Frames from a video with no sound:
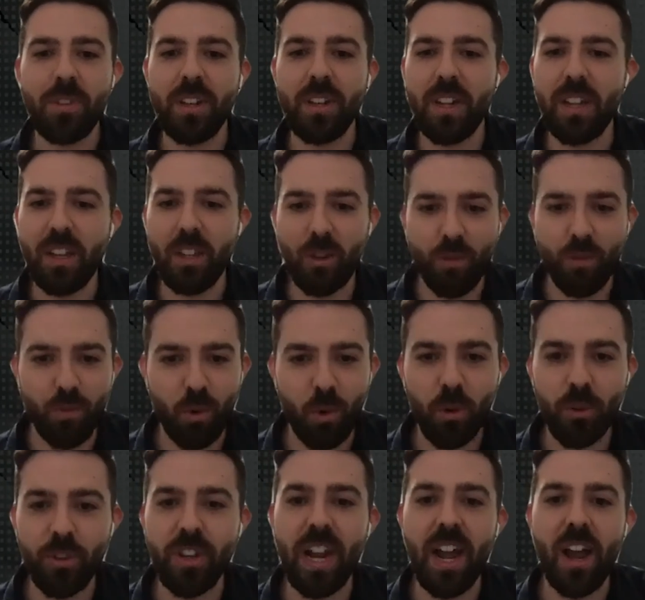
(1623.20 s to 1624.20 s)
it, you've
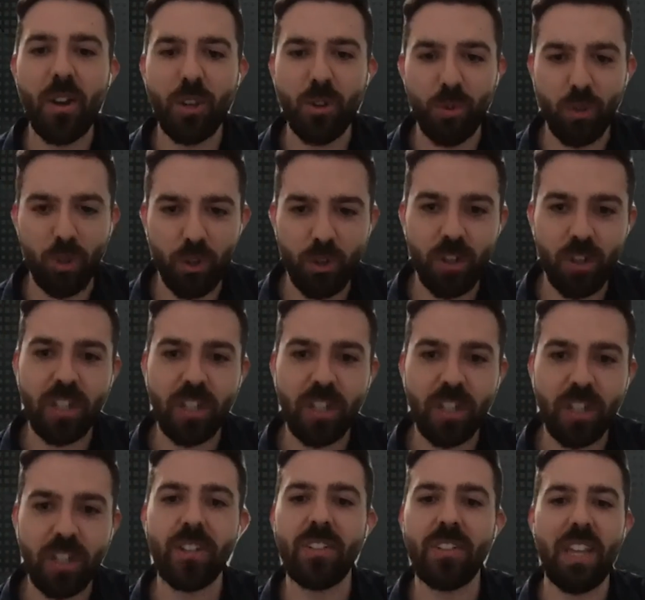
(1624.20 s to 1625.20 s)
rolled it out, you're learning
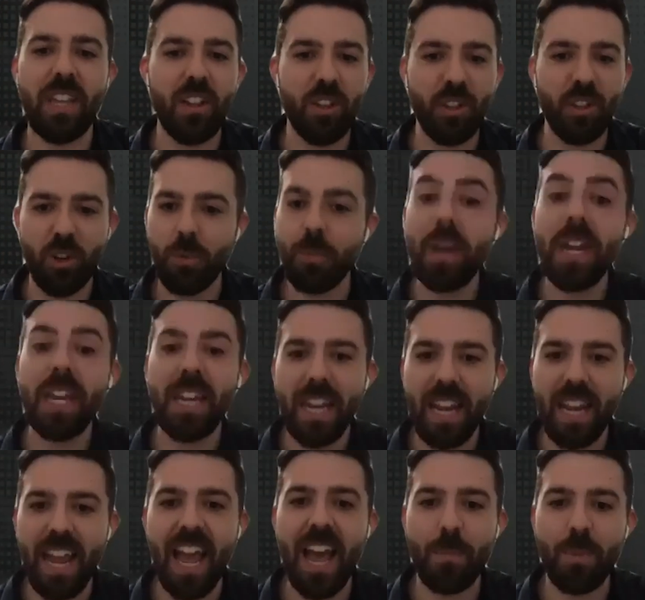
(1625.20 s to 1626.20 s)
to scale it, you're
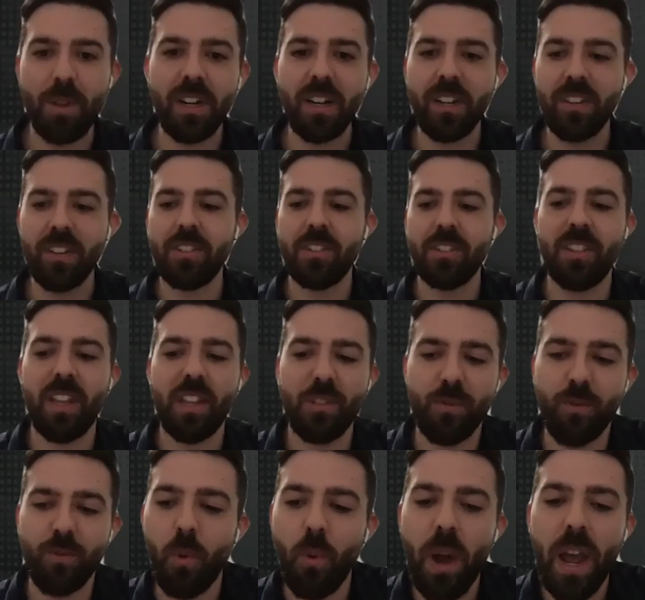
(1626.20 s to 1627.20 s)
making it happen in a
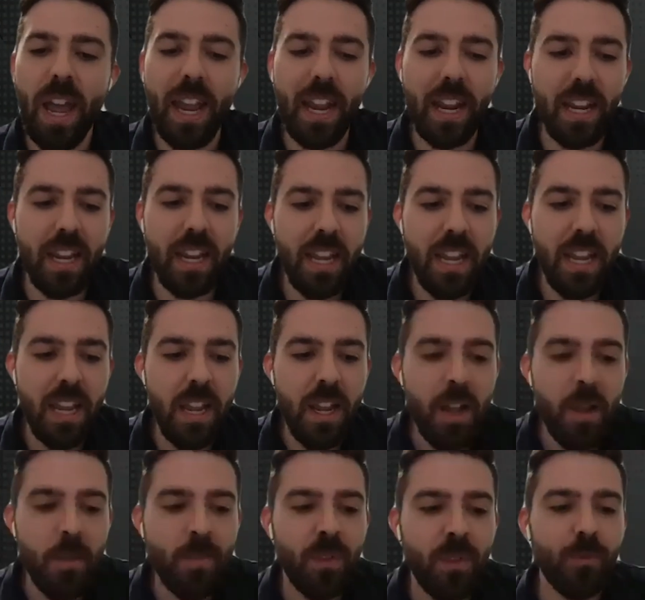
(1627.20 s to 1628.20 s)
successful way.
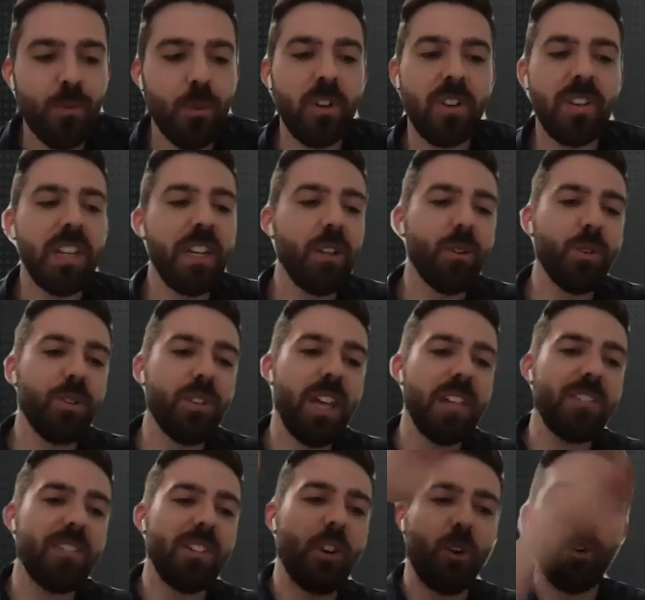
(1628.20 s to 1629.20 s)
For a dealer
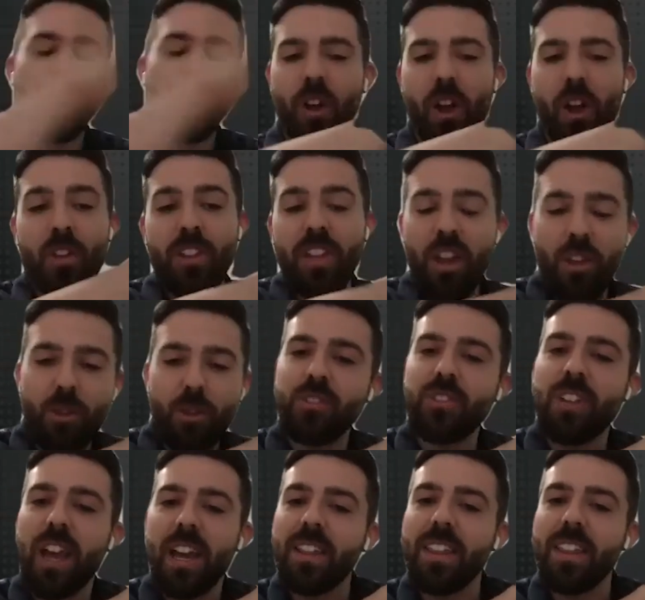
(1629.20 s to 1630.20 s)
that's in er, on the other
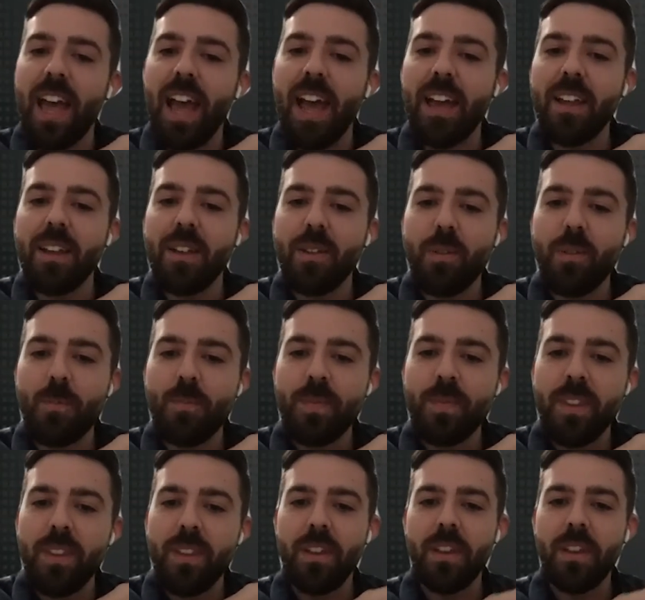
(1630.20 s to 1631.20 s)
side of that,
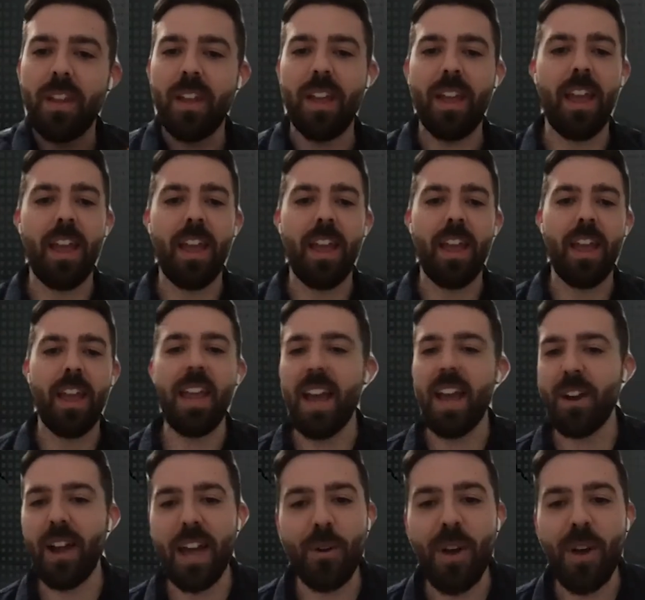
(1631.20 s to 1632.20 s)
hey,
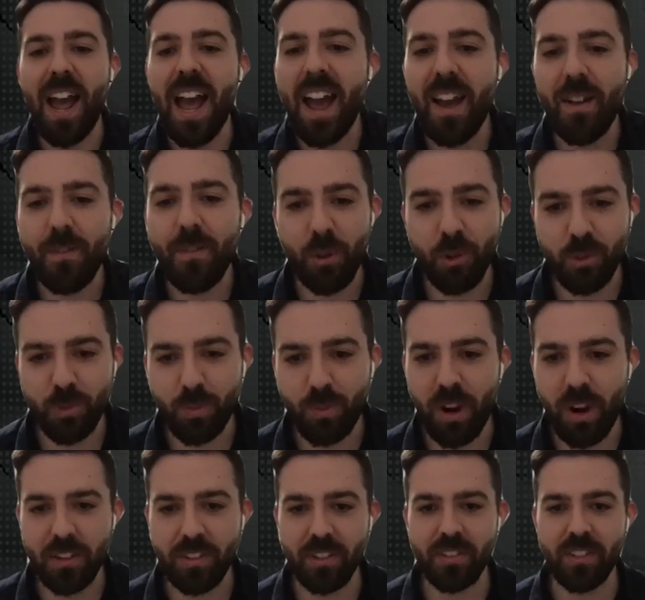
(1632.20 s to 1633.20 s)
I don't I don't have those
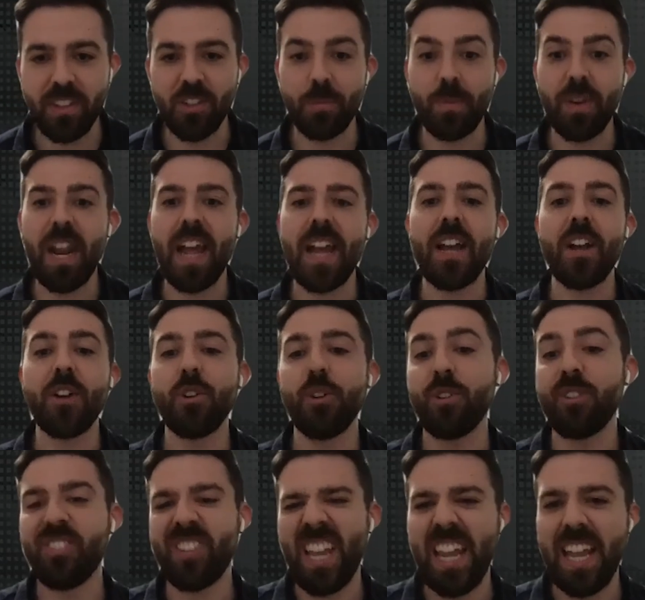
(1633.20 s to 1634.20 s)
processes, but I
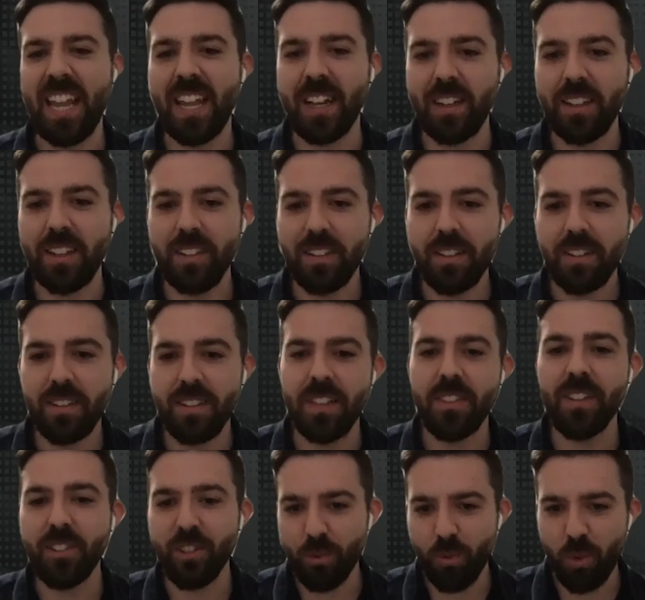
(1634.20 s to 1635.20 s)
understand that
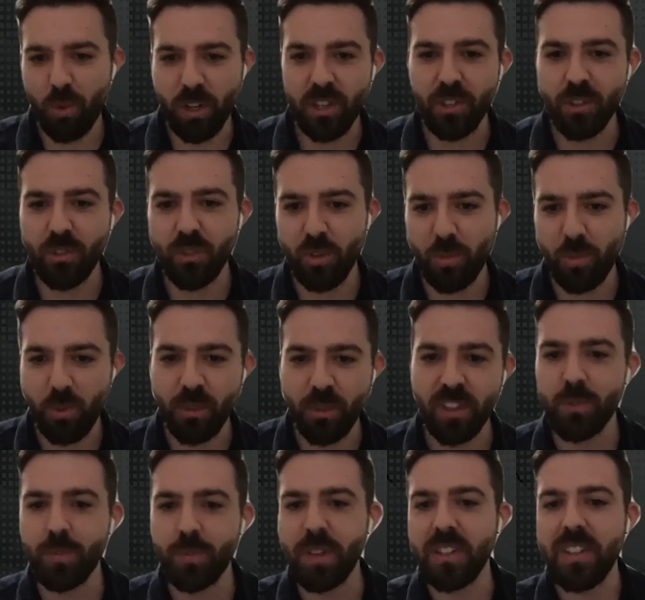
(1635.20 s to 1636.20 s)
this is what consumers'
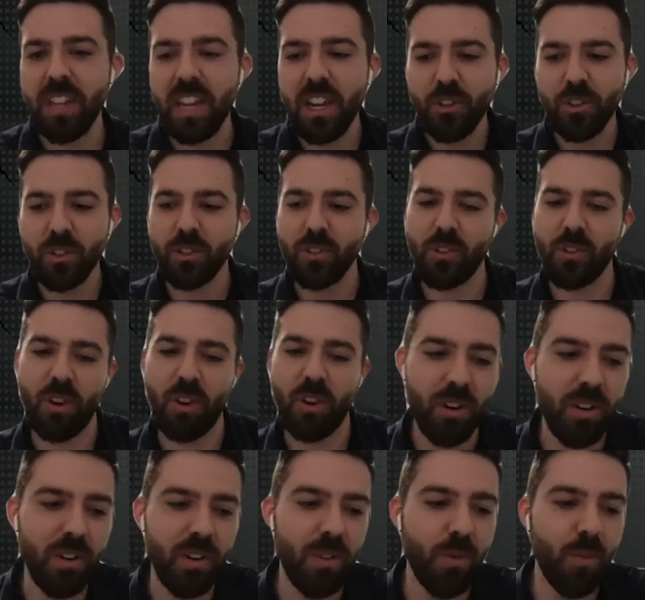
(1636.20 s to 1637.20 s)
expectations
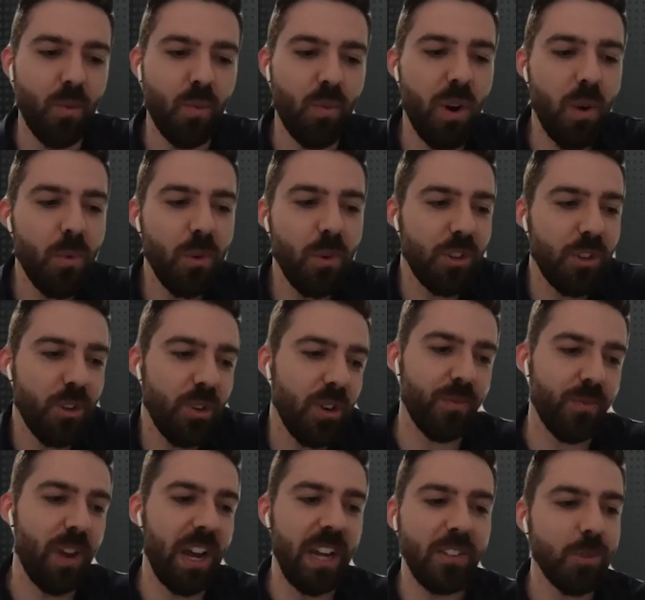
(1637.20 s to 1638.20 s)
are. What would your
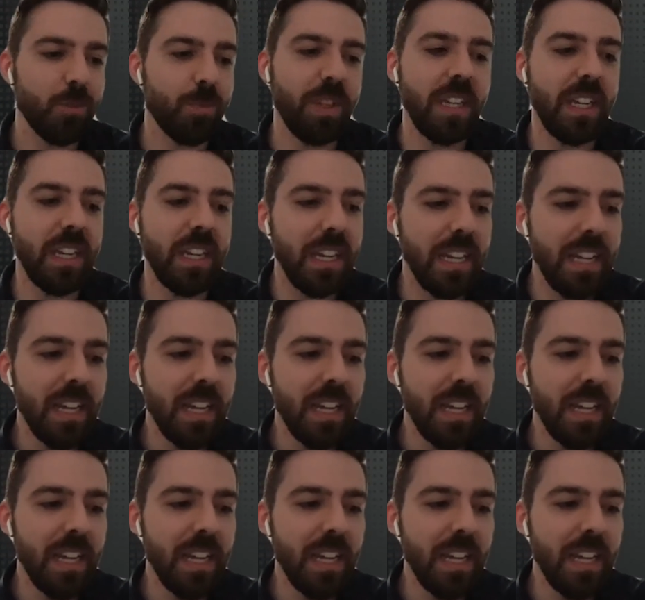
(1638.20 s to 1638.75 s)
advice be